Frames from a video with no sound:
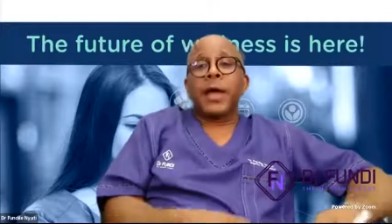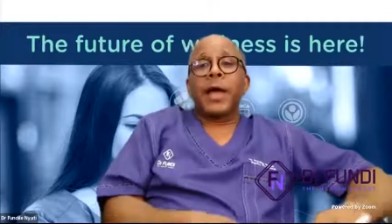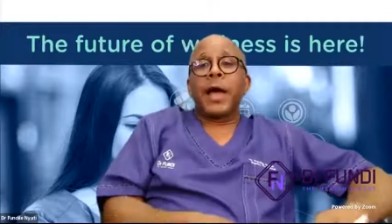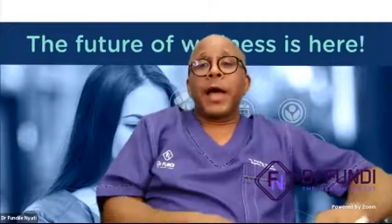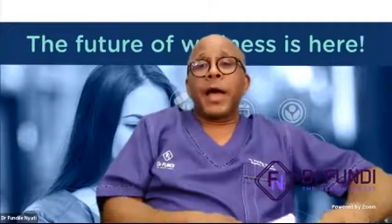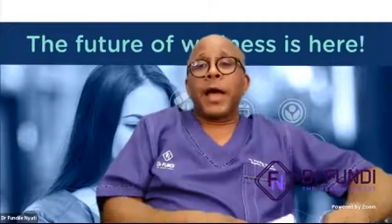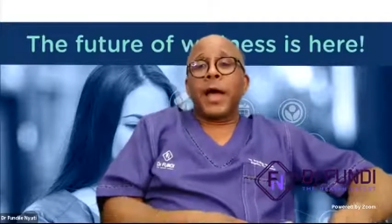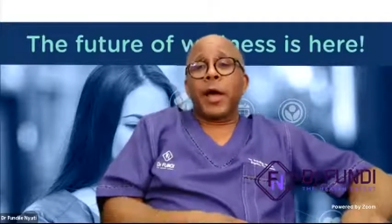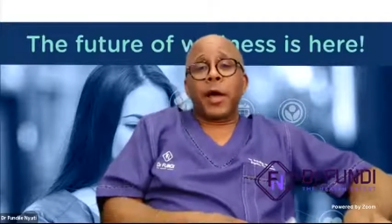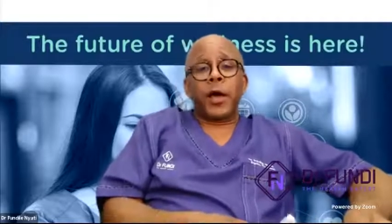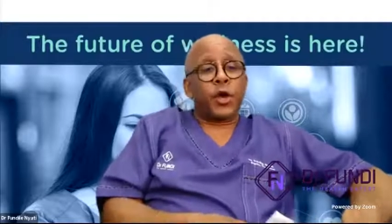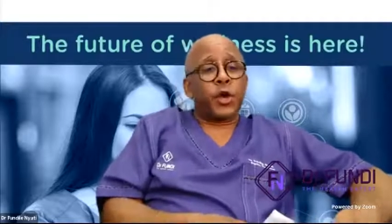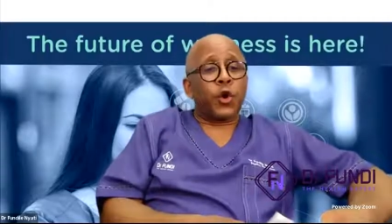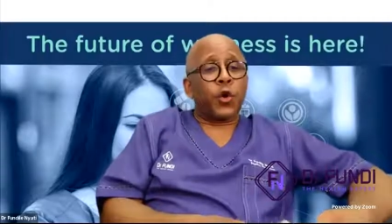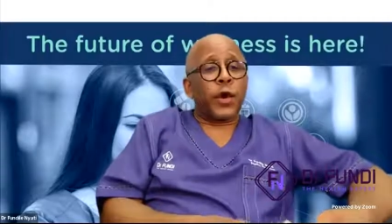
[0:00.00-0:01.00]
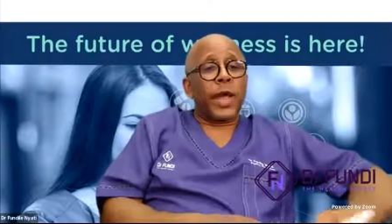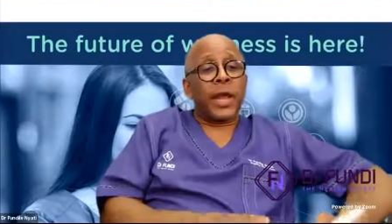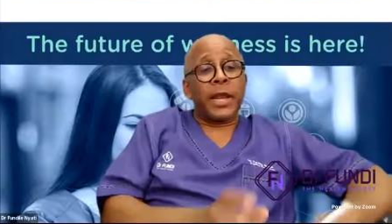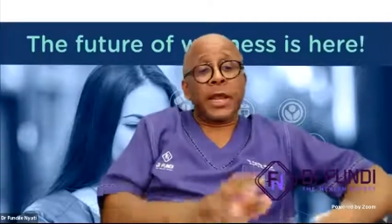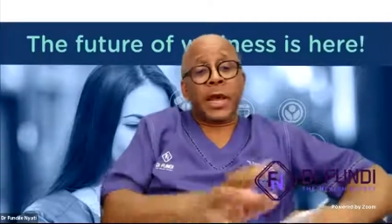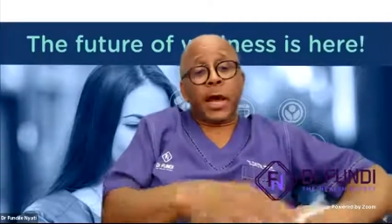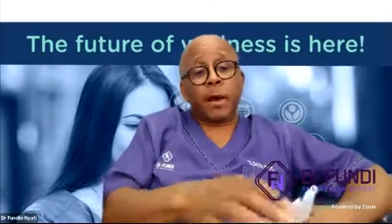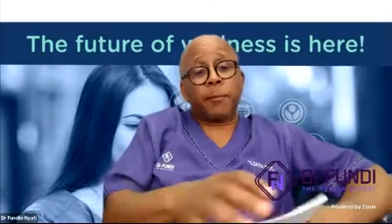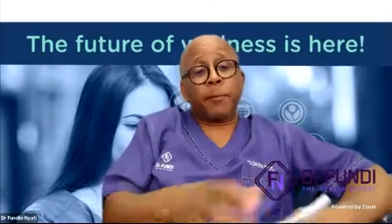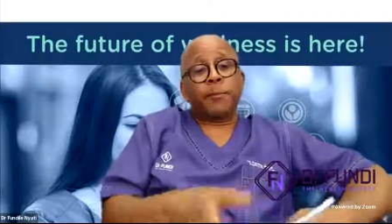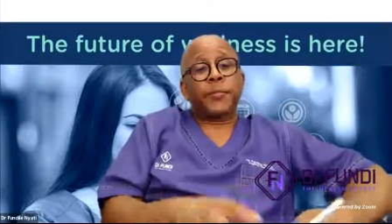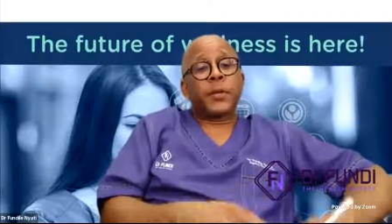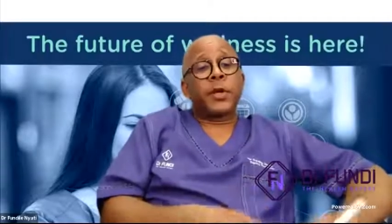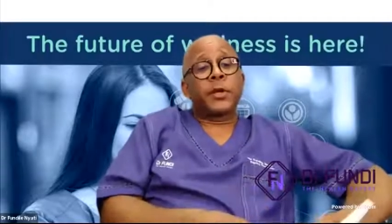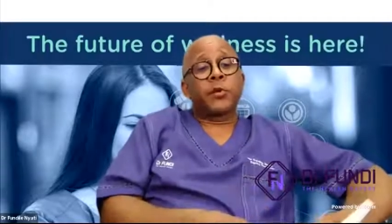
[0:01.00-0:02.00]
Earlier
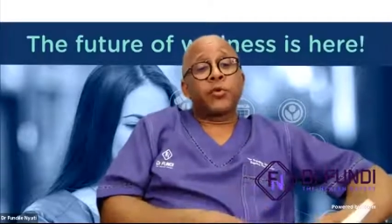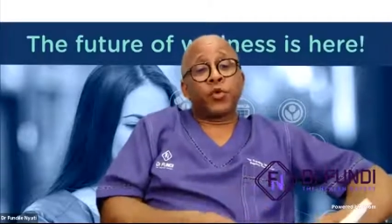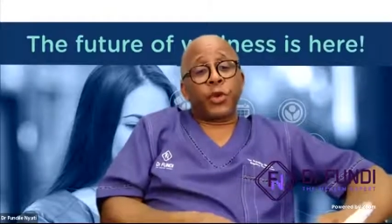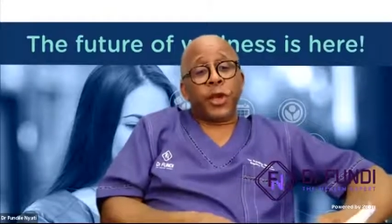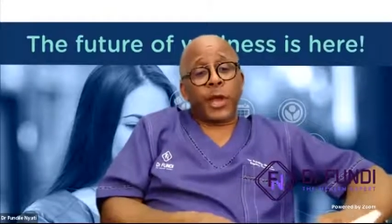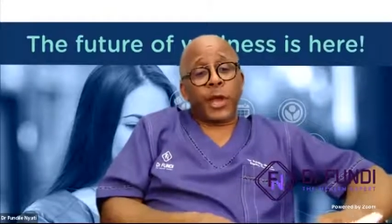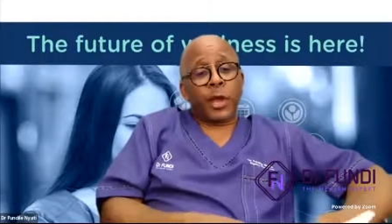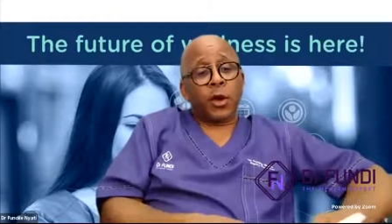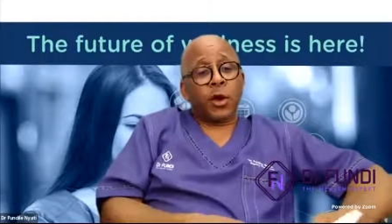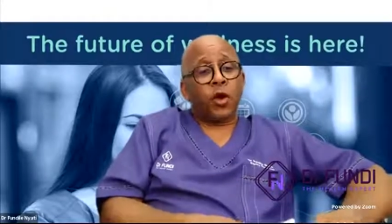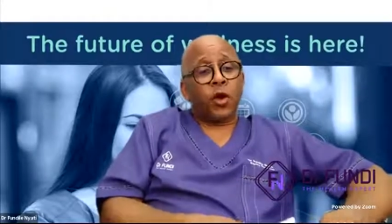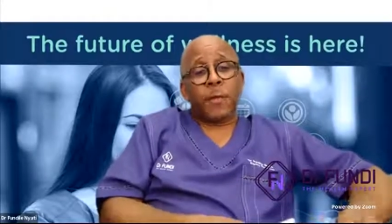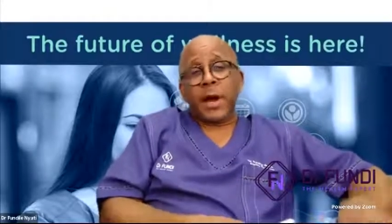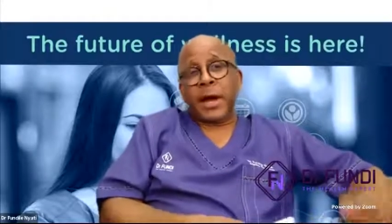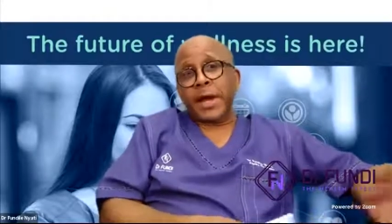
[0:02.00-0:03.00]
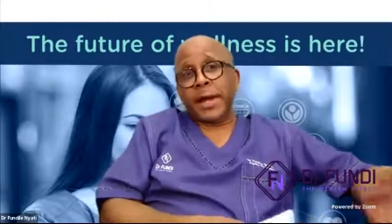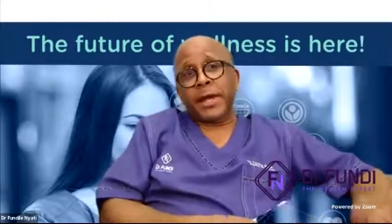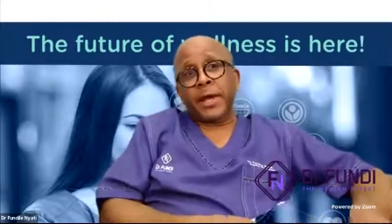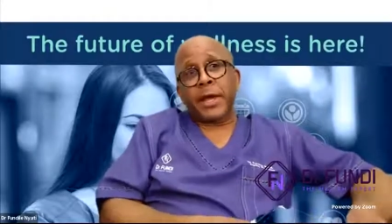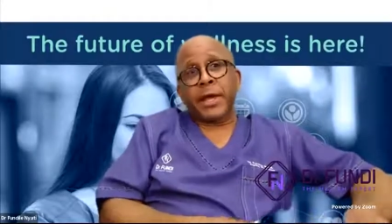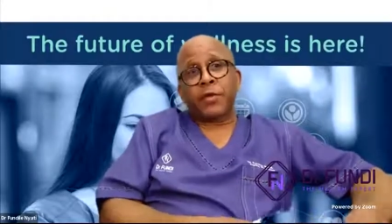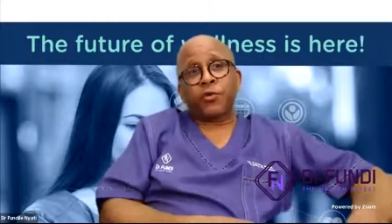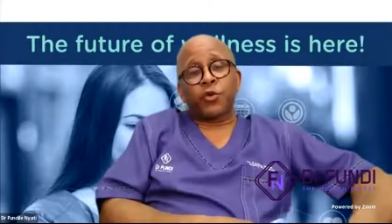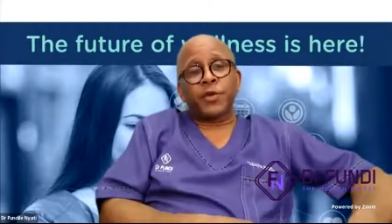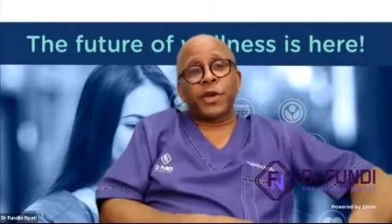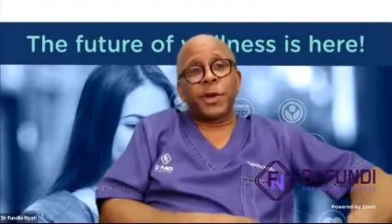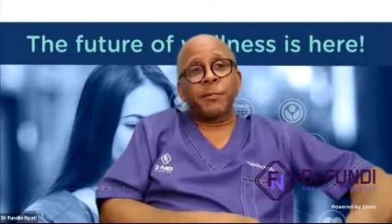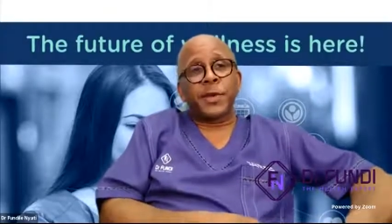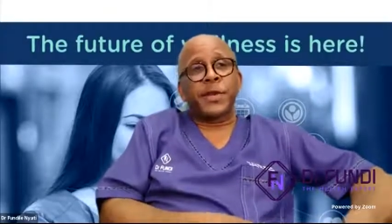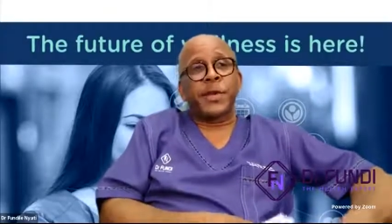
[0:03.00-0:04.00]
today on my social
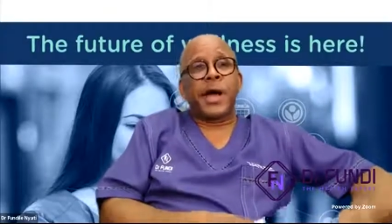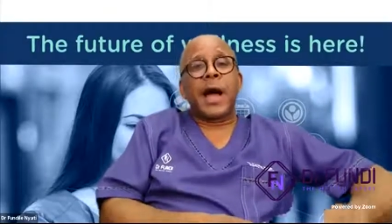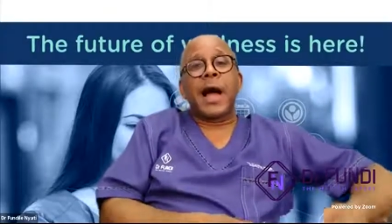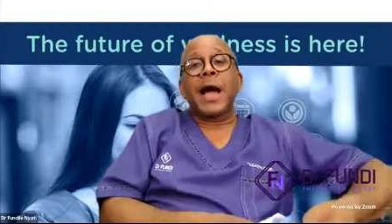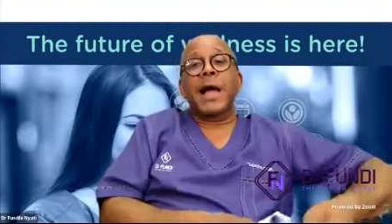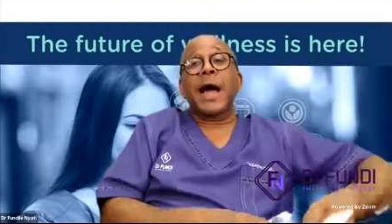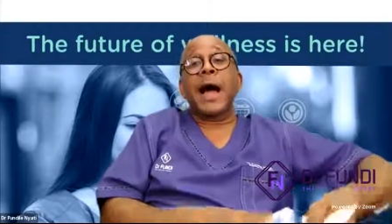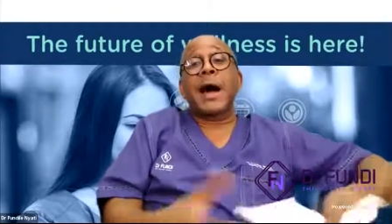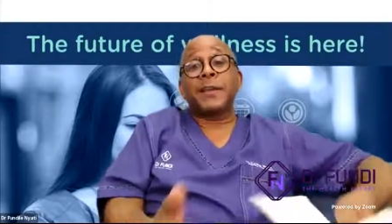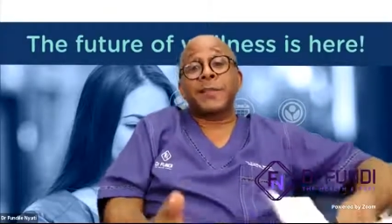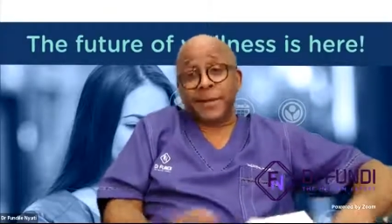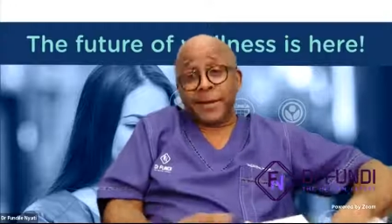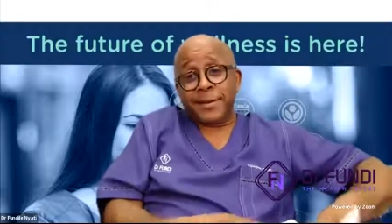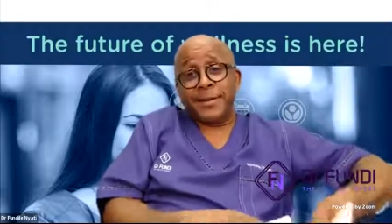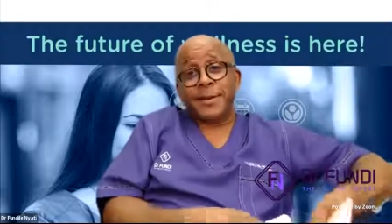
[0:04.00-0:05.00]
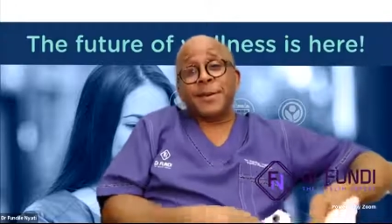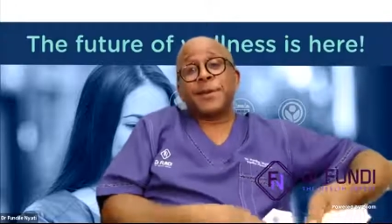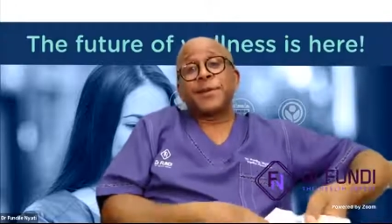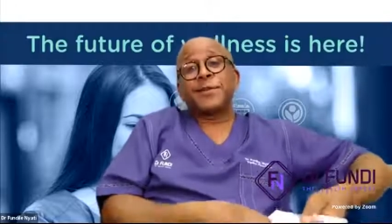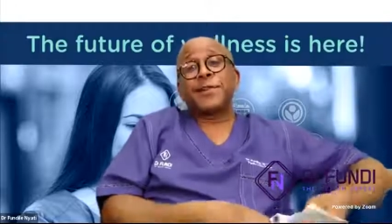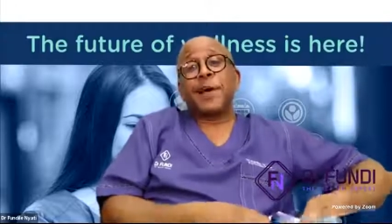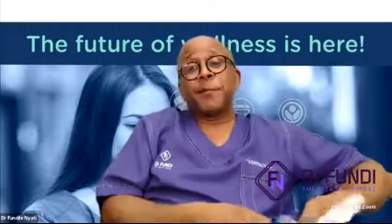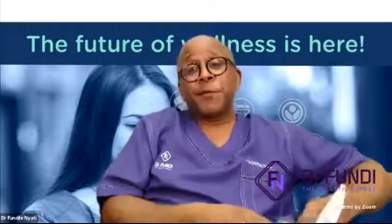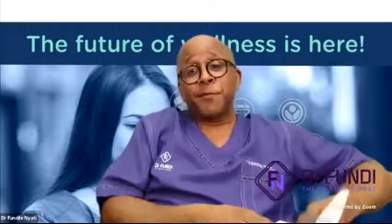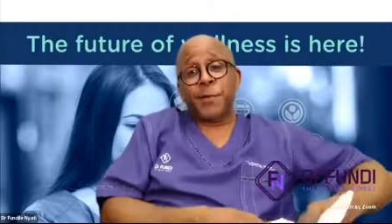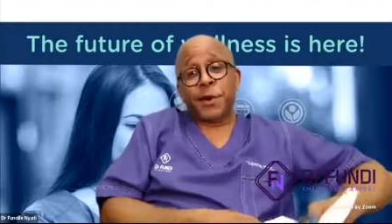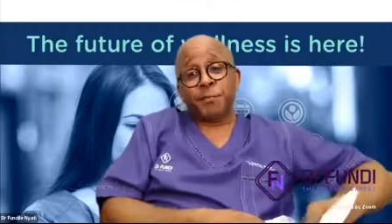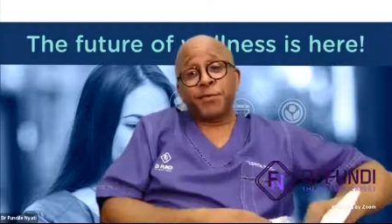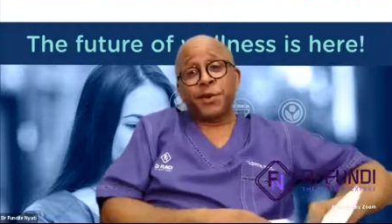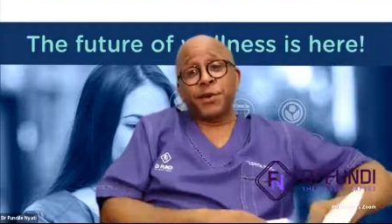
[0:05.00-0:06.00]
media, I asked some of
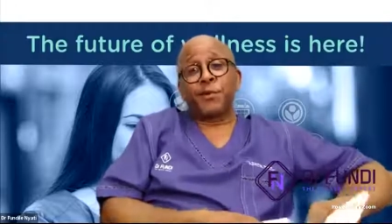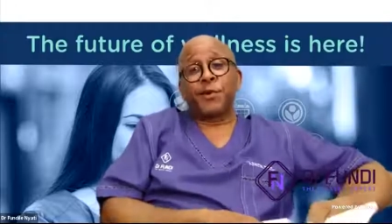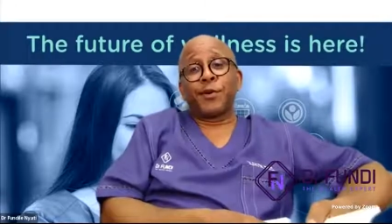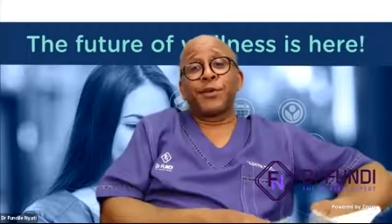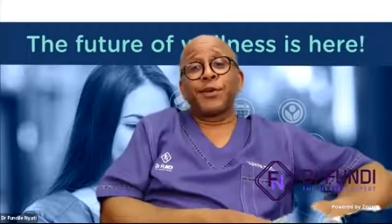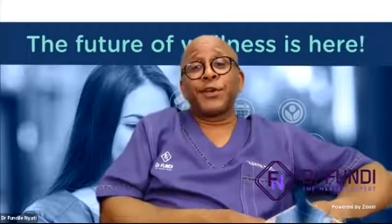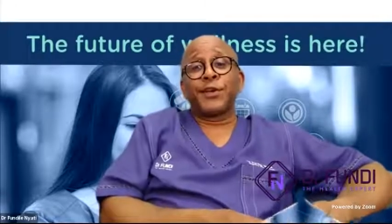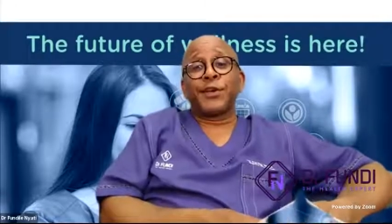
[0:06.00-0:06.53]
my people,